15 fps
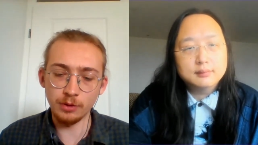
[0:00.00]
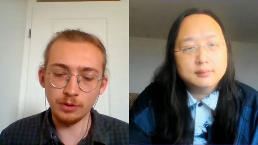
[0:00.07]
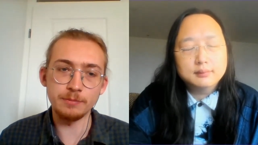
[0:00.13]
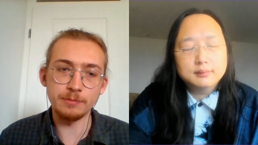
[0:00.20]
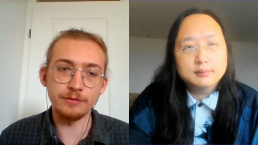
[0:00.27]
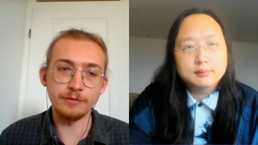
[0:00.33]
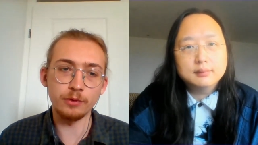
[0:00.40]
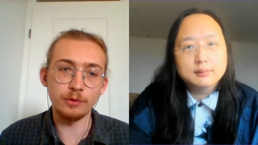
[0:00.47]
Speaker 1: is
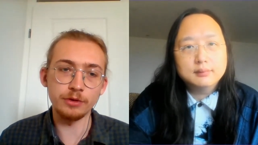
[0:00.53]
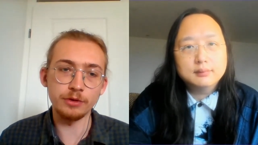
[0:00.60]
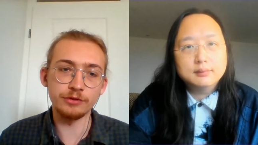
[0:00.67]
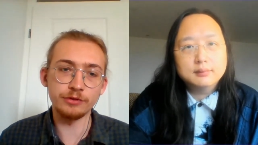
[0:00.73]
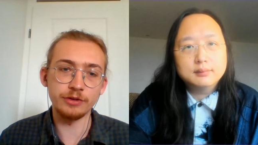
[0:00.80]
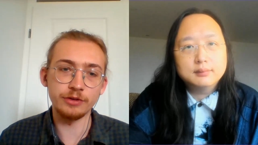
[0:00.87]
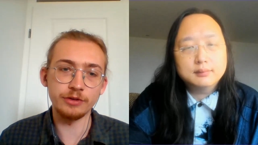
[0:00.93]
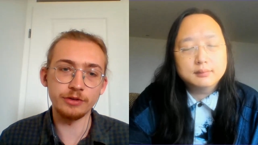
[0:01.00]
required
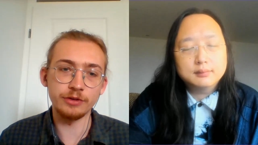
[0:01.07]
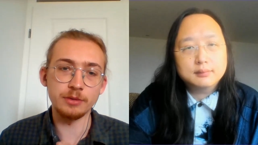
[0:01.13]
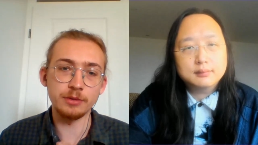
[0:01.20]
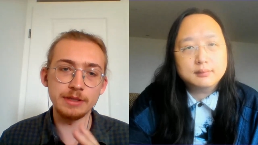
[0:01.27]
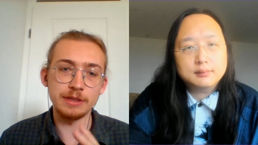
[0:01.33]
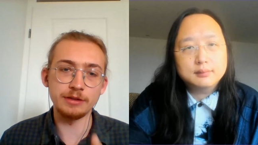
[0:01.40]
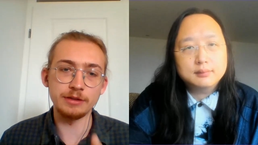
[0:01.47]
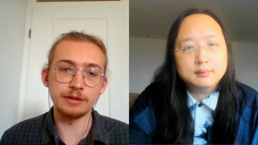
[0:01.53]
before you
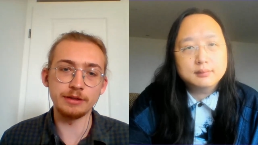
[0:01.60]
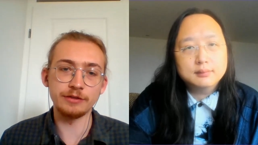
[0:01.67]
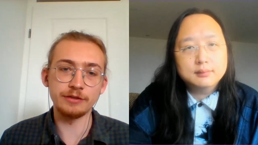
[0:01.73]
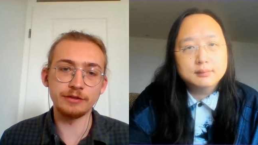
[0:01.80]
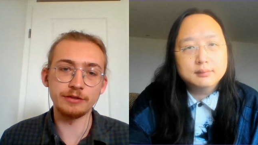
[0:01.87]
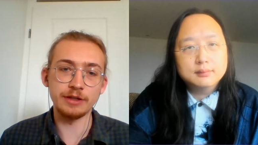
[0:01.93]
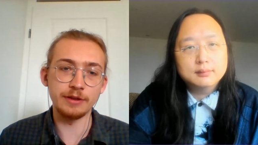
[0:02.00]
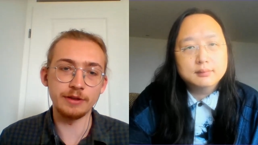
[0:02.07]
start
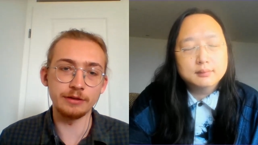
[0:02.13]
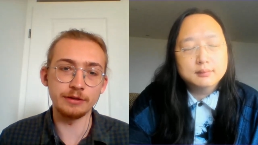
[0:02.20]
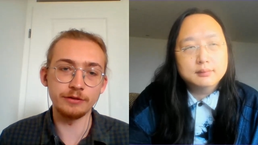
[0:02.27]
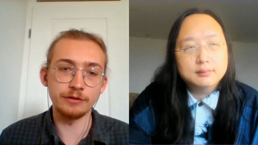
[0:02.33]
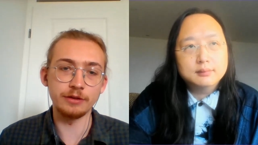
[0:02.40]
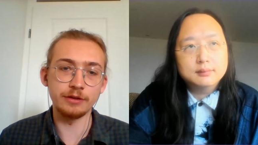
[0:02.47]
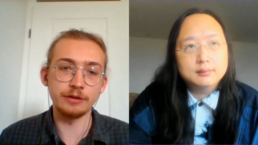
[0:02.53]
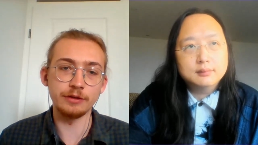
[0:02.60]
implementing these
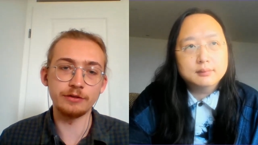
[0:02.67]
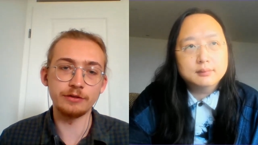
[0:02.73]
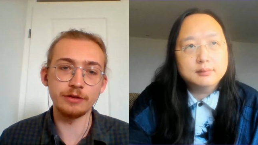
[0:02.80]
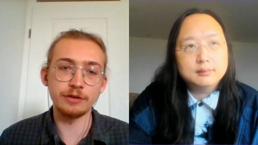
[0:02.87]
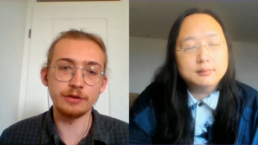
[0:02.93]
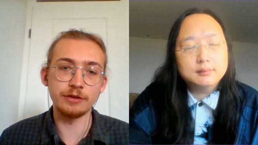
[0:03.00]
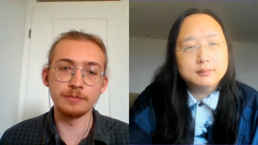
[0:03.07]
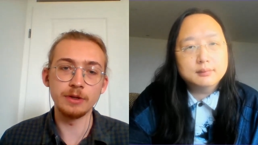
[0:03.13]
kinds of things,
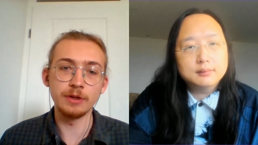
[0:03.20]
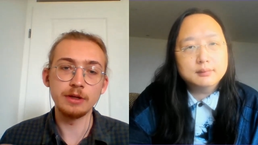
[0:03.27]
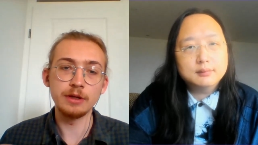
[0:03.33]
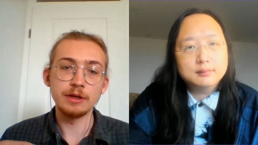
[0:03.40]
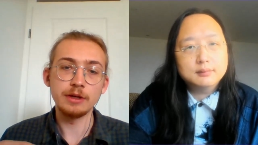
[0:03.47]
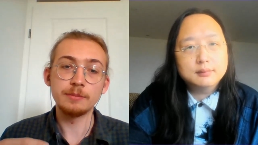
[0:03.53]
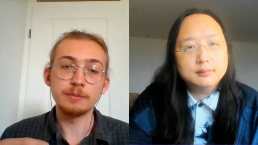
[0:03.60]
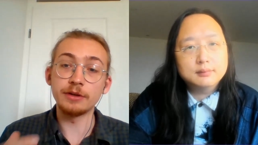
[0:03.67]
these mm-hmm. Um,
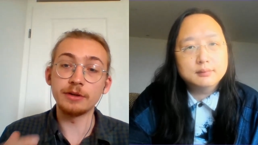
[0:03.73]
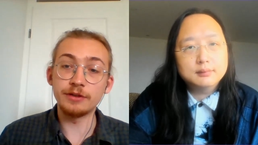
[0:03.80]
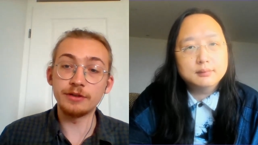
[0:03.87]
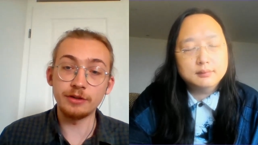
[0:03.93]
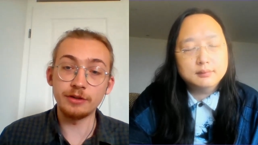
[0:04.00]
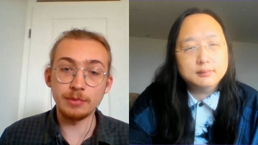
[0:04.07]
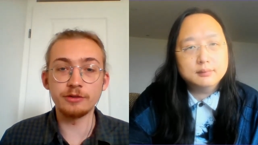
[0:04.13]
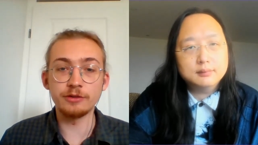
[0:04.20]

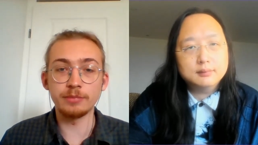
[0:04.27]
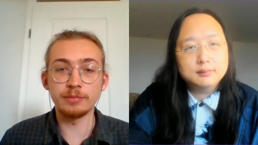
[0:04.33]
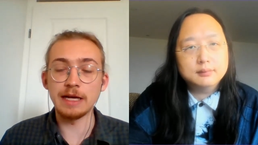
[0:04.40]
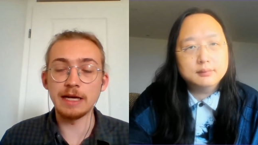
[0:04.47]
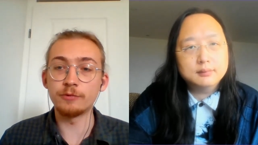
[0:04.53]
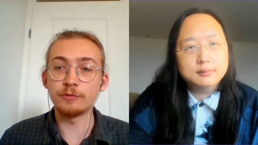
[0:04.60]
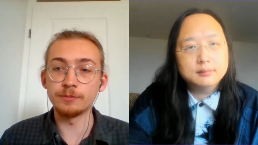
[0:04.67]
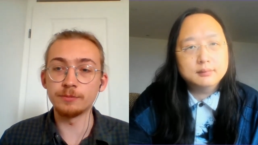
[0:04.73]
mm-hmm.
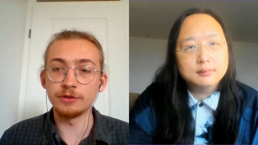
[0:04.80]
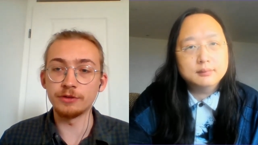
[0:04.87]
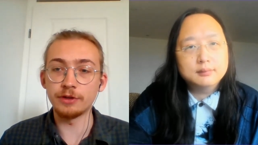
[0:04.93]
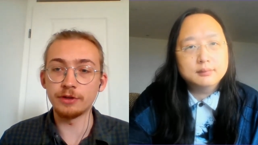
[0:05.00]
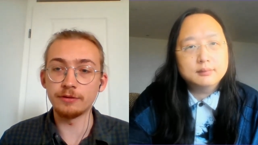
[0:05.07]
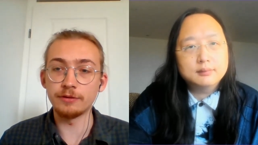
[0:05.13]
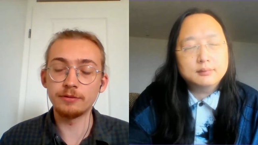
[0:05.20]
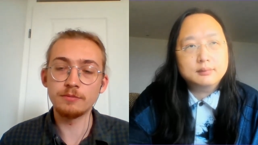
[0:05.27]
participation
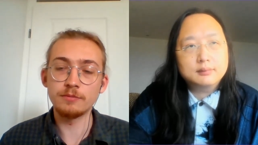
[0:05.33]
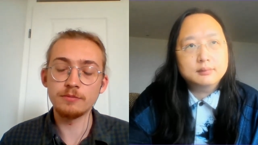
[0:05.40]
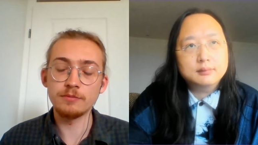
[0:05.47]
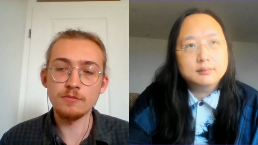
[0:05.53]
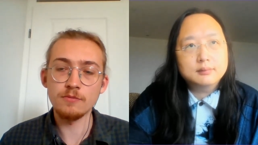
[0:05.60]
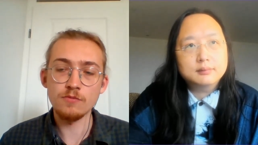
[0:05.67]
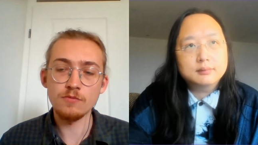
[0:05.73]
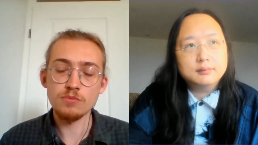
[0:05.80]
platforms and stuff?
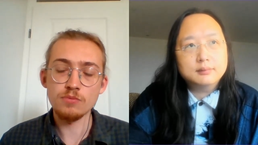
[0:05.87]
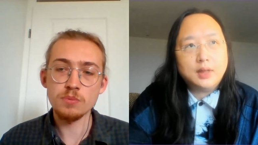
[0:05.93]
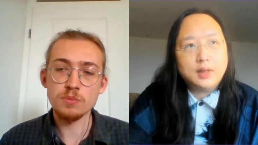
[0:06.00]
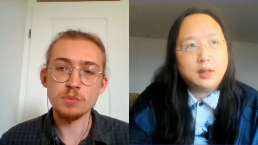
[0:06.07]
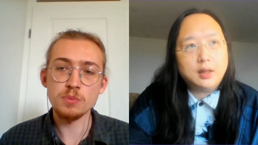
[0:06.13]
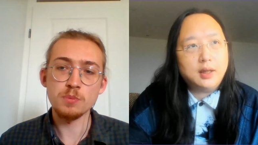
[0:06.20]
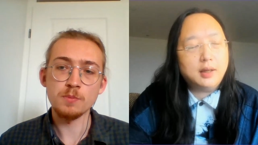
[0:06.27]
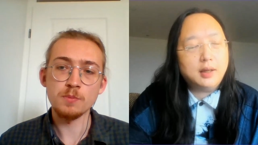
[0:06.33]

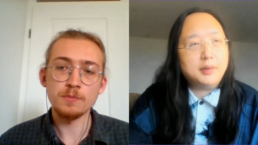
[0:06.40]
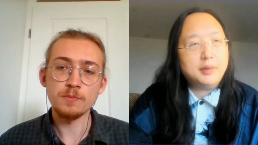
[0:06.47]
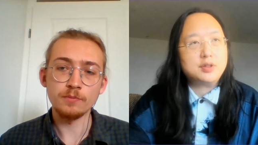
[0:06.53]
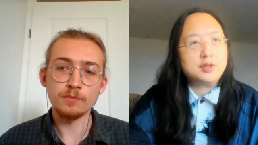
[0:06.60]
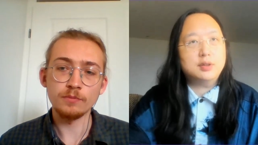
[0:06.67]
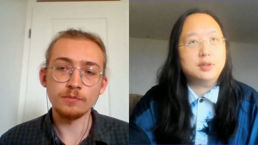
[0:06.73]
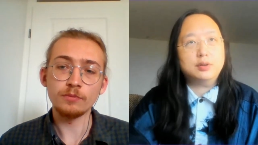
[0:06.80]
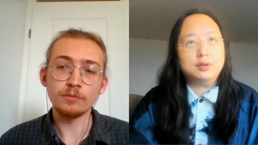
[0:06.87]
Speaker 2: I, I
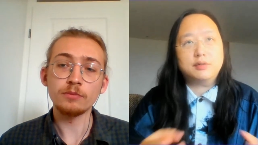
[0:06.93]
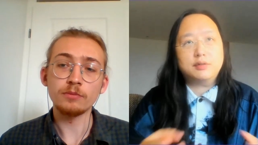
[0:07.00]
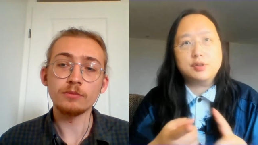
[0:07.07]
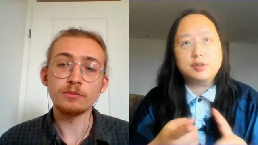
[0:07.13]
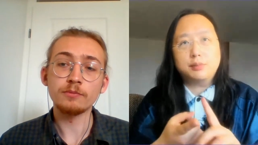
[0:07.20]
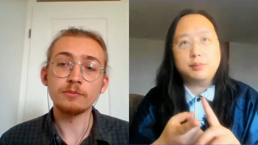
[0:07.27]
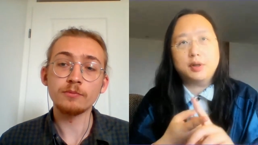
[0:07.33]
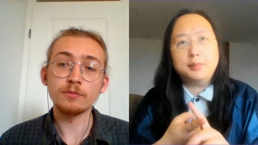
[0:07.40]
mentioned
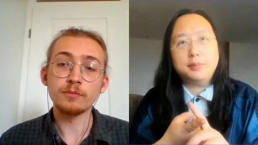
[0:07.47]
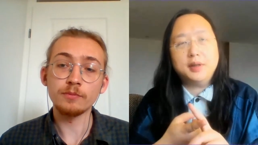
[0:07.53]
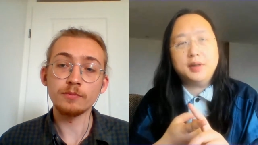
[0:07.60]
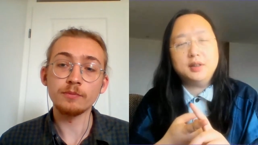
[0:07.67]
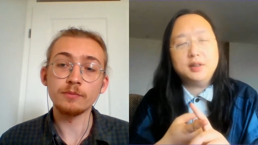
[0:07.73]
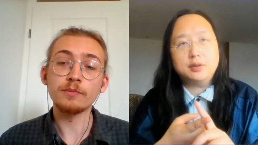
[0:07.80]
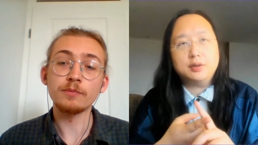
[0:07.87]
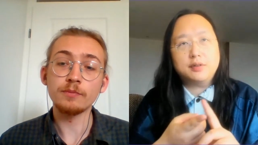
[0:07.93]
universal
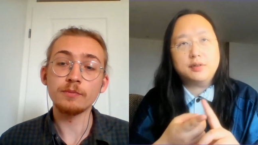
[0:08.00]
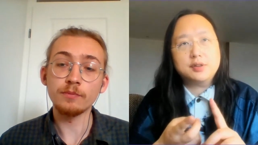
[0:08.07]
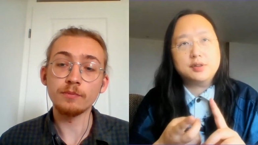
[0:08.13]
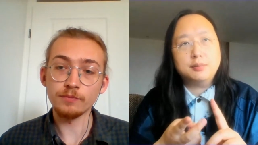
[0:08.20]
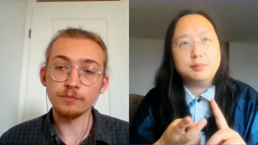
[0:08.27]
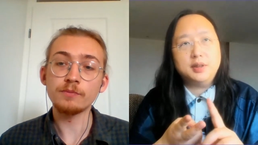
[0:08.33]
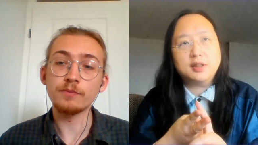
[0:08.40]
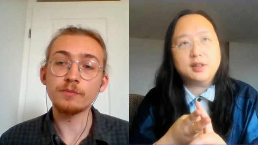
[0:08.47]
broadband,
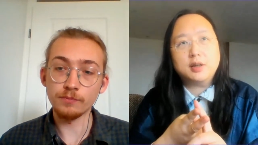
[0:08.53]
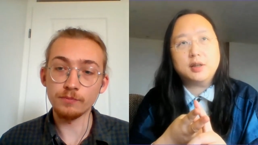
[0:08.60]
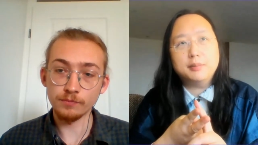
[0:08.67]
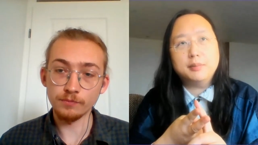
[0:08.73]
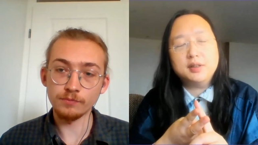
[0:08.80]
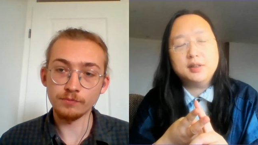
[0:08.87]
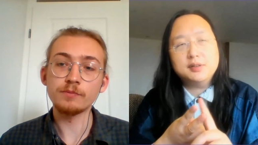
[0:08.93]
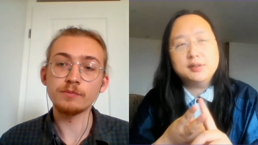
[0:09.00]
universal media
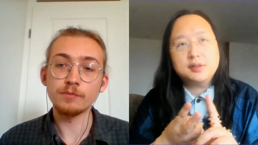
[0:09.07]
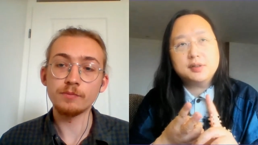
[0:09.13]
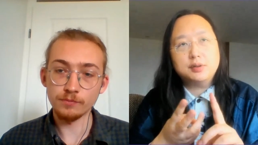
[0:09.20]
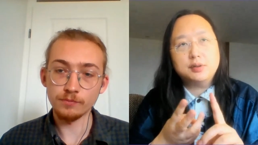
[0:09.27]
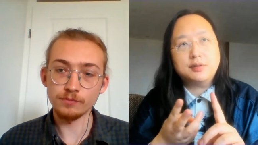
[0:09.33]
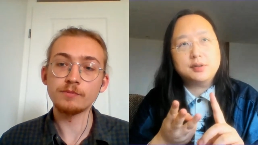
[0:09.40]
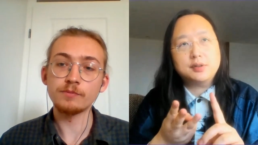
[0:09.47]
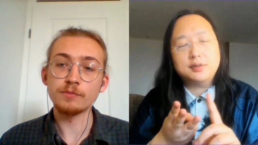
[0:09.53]
competence,
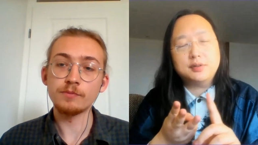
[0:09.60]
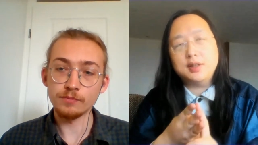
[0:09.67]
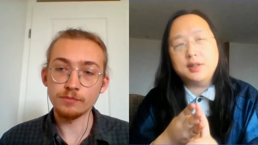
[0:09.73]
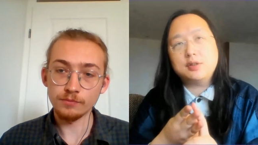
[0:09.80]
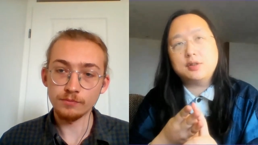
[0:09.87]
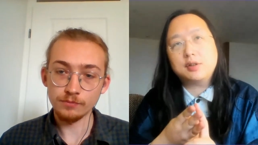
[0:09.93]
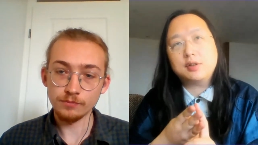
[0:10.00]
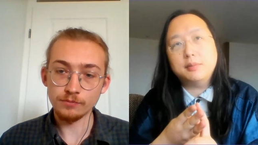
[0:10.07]
universal
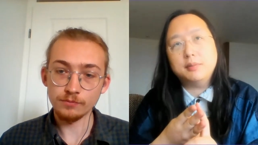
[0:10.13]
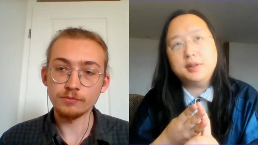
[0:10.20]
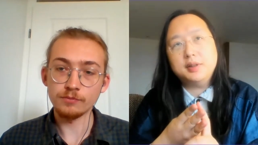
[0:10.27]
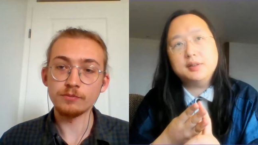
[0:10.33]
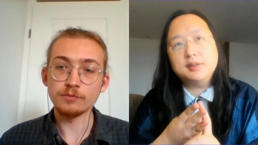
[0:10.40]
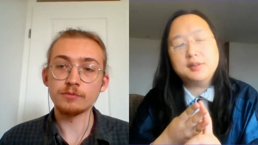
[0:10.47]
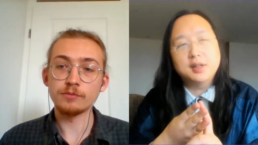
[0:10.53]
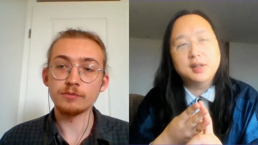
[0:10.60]
digital
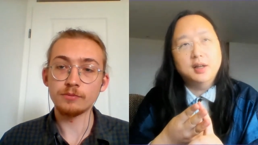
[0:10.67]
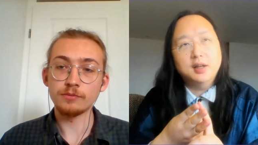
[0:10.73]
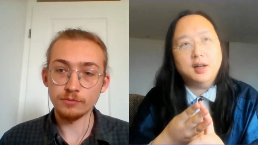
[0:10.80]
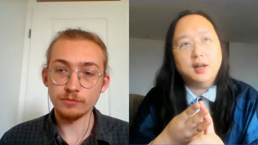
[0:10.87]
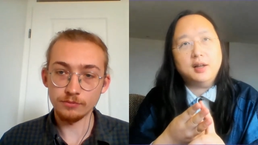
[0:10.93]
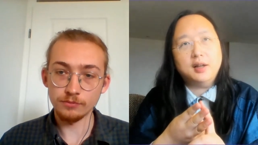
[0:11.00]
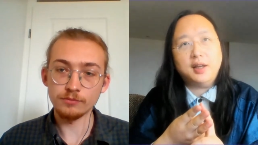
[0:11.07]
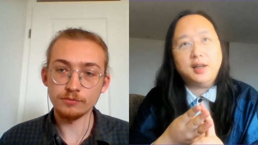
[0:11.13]
competence,
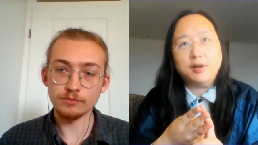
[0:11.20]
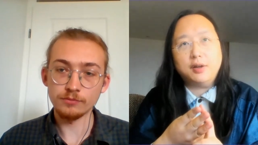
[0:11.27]
uh, and